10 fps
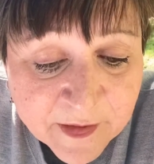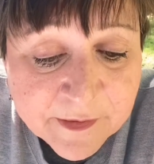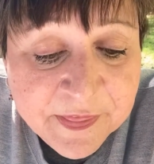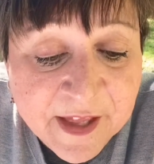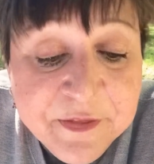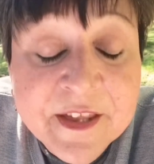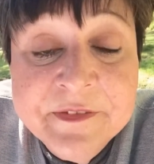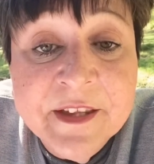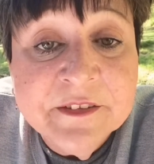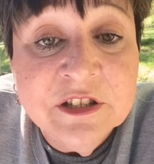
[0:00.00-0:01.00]
They think
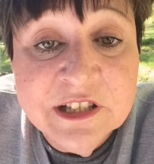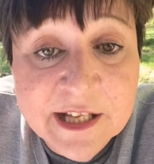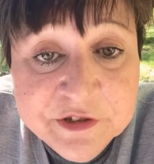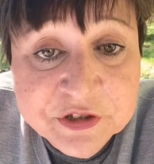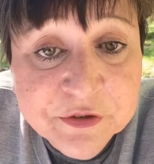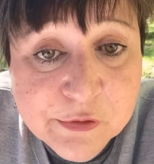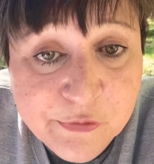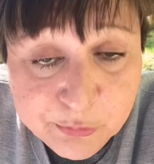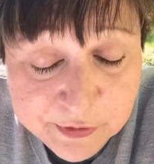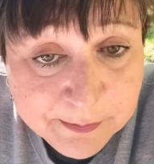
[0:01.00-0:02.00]
that
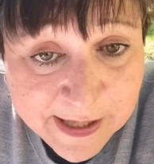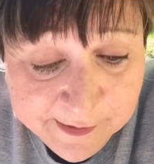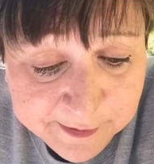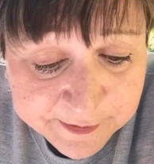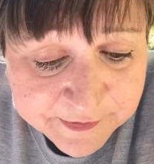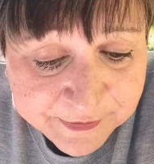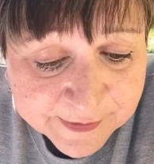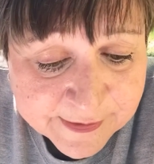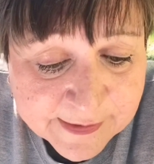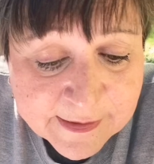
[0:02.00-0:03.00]
glaciers will melt,
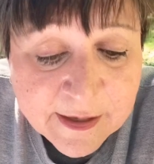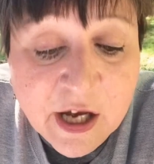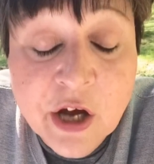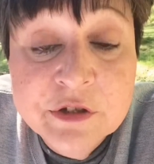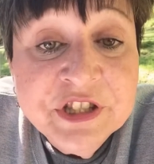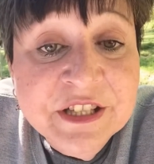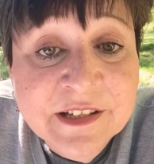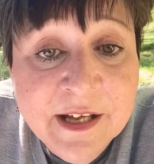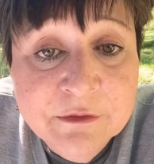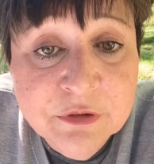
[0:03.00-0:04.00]
ocean
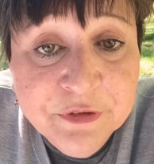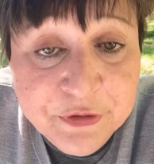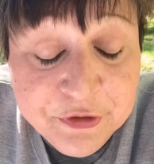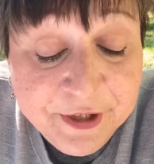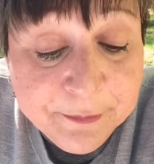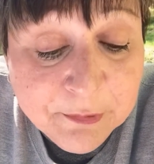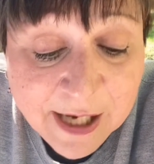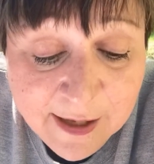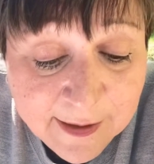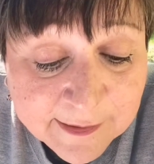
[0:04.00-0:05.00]
levels are going to
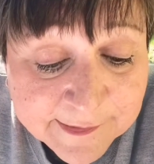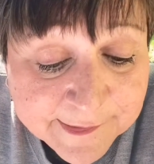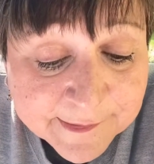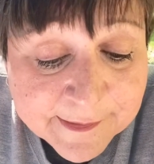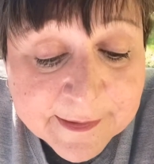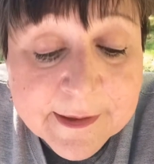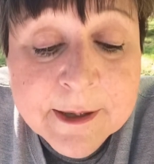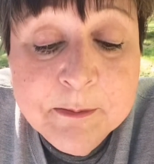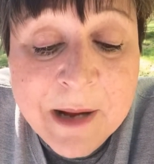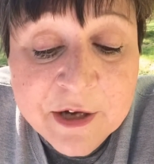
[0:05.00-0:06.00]
rise,
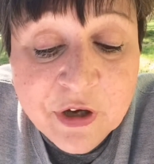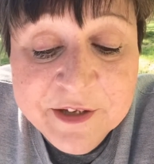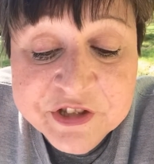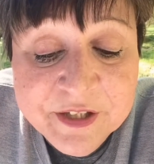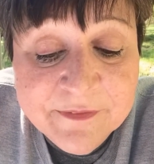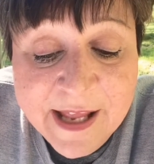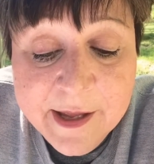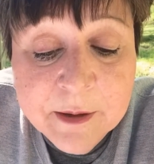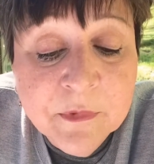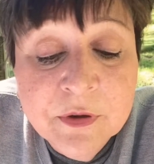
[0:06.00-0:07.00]
migration of
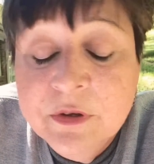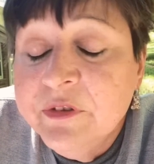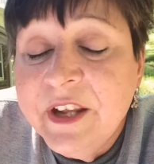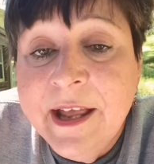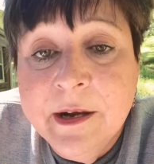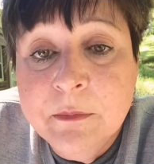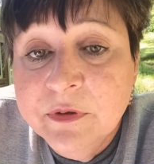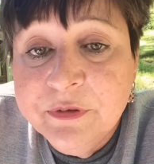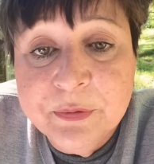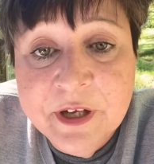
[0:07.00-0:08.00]
animals
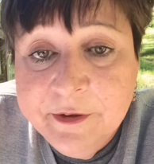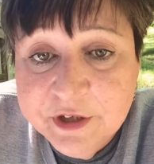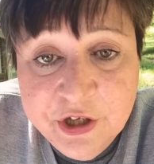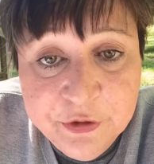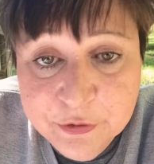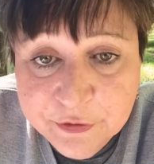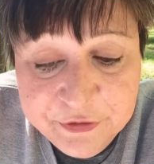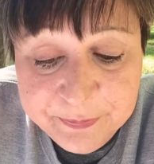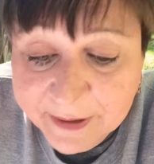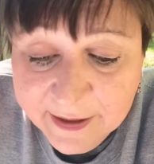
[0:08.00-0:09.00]
will go to cooler
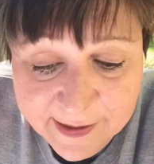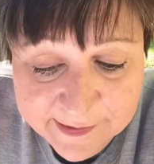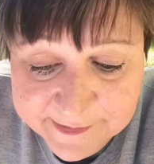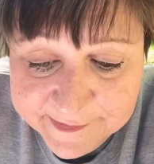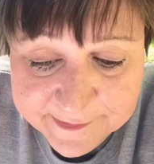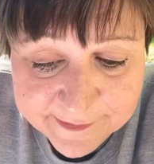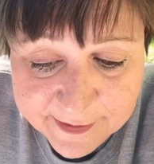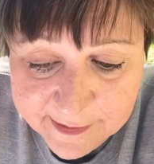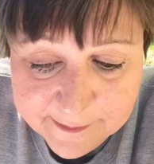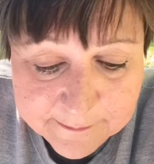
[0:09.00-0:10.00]
spots,
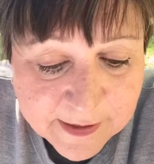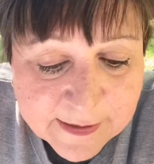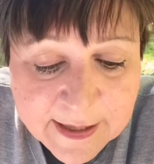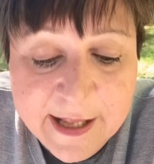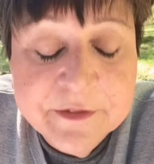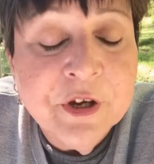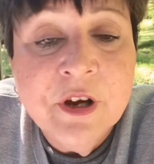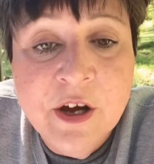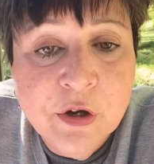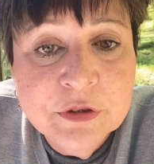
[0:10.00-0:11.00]
and their
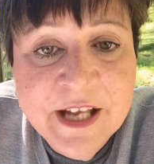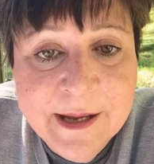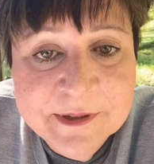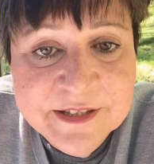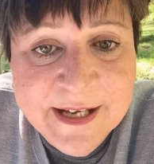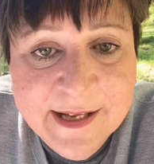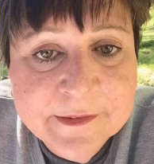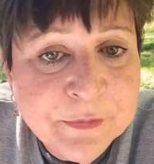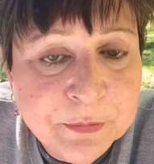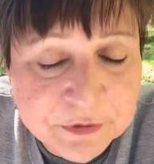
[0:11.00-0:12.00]
old
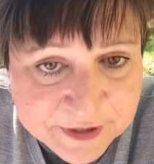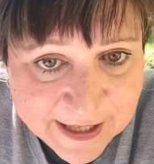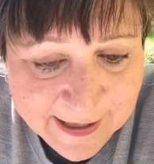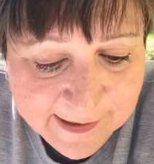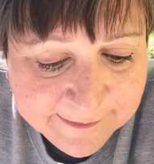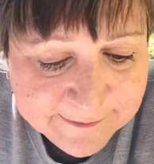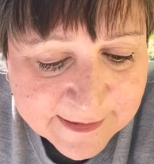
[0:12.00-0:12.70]
habitats will die.